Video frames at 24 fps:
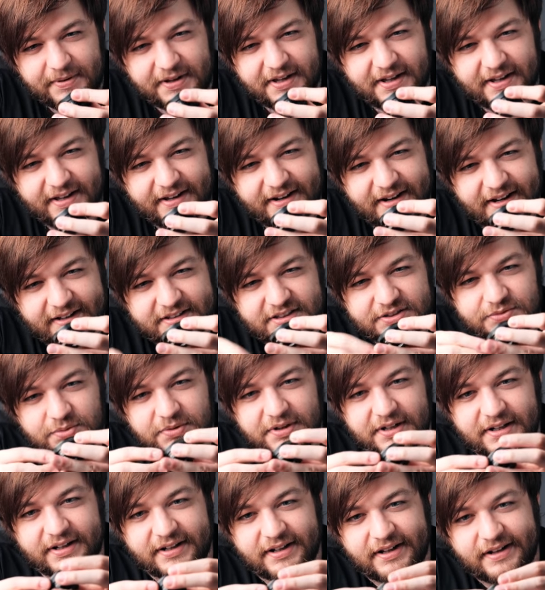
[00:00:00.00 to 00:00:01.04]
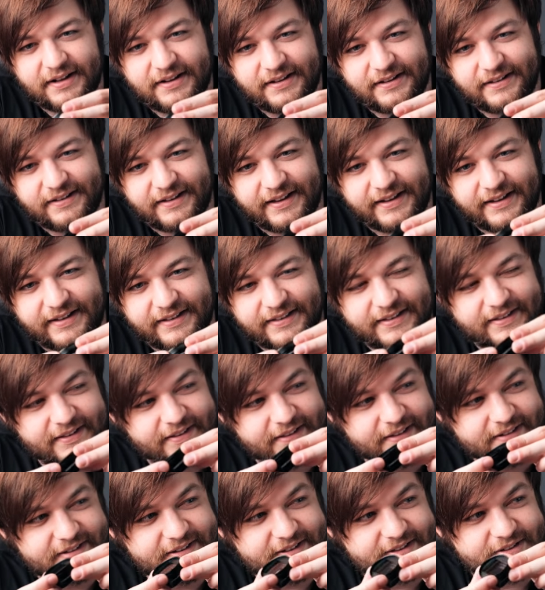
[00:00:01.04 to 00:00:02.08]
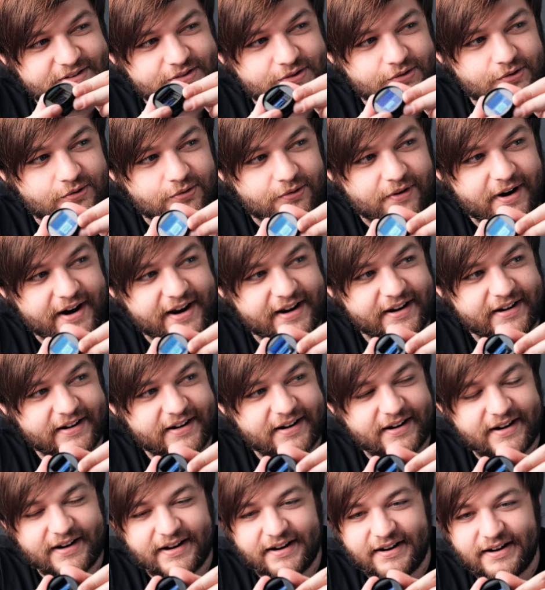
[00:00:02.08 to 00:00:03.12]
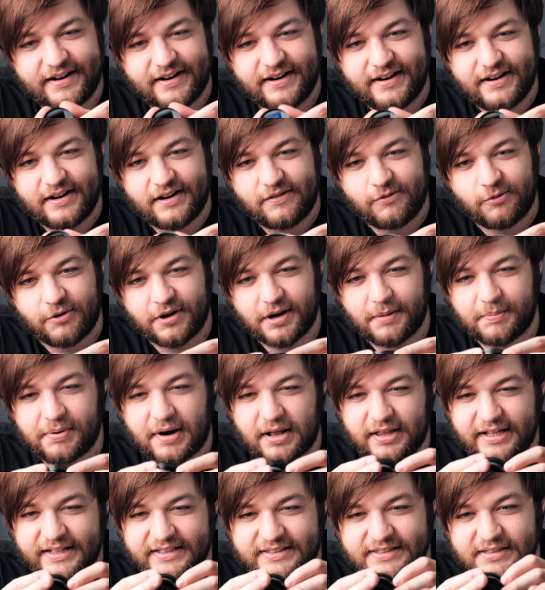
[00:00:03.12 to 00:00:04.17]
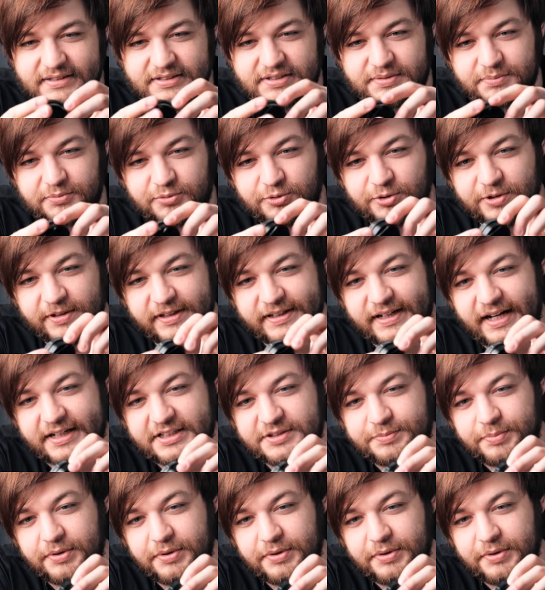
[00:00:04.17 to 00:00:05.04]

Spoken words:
again, I just wanna, like, this is great. We're gonna probably insert some really nice